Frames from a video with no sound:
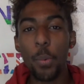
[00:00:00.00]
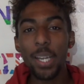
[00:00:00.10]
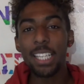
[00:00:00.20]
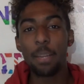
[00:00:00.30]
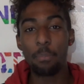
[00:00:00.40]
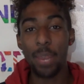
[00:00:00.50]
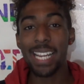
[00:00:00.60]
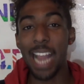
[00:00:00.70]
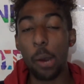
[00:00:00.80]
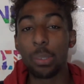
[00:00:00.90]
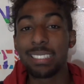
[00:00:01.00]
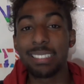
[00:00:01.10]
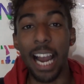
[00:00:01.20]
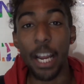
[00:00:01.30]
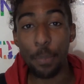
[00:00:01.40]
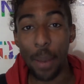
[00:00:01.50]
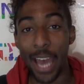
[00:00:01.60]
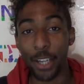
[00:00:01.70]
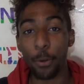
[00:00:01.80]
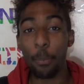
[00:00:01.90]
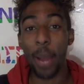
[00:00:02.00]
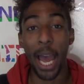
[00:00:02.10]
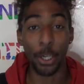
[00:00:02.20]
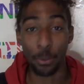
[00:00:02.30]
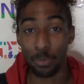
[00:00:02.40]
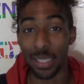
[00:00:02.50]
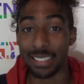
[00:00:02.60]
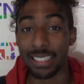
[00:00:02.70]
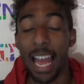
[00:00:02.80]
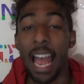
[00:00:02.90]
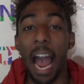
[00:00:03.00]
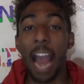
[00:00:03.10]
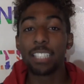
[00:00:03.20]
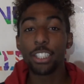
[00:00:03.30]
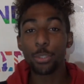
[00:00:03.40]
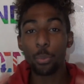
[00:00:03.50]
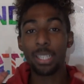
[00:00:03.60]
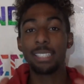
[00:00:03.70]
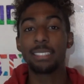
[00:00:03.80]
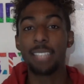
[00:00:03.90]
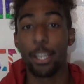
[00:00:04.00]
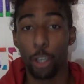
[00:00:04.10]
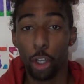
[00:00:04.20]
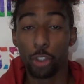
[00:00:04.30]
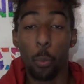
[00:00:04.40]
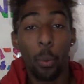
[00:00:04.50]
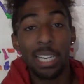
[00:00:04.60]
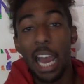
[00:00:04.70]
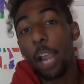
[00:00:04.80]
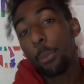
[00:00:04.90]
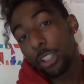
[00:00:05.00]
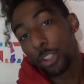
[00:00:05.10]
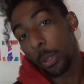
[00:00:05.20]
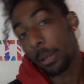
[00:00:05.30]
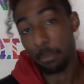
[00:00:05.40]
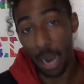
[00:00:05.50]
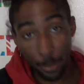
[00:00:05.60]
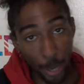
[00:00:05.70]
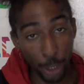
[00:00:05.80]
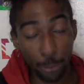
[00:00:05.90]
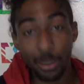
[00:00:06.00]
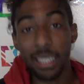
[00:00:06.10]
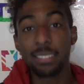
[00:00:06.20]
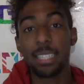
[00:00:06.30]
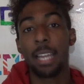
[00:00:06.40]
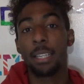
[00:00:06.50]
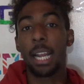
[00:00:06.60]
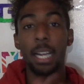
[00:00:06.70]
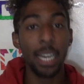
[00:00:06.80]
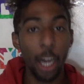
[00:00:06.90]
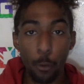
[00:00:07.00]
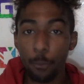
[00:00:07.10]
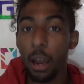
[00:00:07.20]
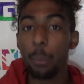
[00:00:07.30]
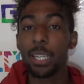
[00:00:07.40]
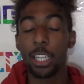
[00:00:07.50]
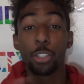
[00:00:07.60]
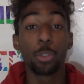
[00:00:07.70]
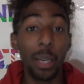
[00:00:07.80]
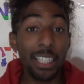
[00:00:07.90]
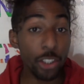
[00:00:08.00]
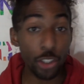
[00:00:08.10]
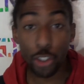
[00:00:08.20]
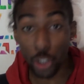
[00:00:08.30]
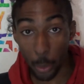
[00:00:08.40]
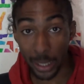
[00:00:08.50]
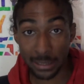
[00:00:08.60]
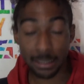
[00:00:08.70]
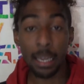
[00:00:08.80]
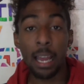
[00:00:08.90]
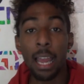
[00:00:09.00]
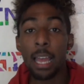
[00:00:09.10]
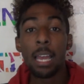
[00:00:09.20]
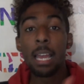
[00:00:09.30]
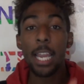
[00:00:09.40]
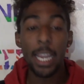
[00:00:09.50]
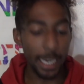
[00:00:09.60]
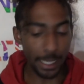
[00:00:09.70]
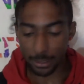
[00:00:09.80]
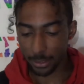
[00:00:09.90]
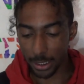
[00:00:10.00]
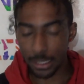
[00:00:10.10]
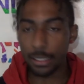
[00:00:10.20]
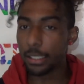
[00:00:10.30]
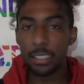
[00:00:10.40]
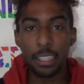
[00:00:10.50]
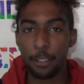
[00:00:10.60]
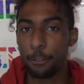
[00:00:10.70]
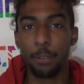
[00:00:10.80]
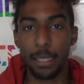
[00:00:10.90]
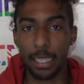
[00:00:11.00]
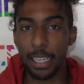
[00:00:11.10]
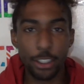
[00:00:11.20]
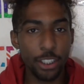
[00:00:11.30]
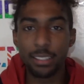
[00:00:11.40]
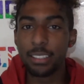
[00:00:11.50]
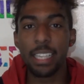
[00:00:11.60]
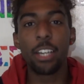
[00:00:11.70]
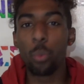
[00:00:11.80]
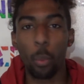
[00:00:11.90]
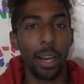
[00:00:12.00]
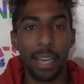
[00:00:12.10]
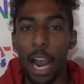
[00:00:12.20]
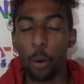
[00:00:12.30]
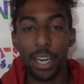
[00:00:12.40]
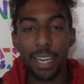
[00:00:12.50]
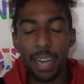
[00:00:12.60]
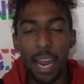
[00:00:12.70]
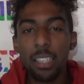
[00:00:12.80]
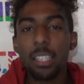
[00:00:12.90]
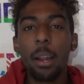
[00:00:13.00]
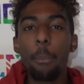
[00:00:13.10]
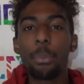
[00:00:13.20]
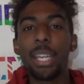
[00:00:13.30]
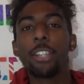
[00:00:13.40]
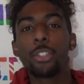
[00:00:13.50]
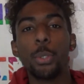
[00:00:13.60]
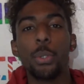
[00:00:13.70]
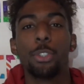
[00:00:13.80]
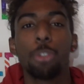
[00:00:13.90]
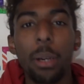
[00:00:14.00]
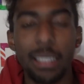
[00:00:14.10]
we make our side panel pattern piece, I just want to say, so when I was doing my pattern piece and I cut out fabric and I was ready to sew it, it didn't fit. It just didn't work out. It ended up being too short.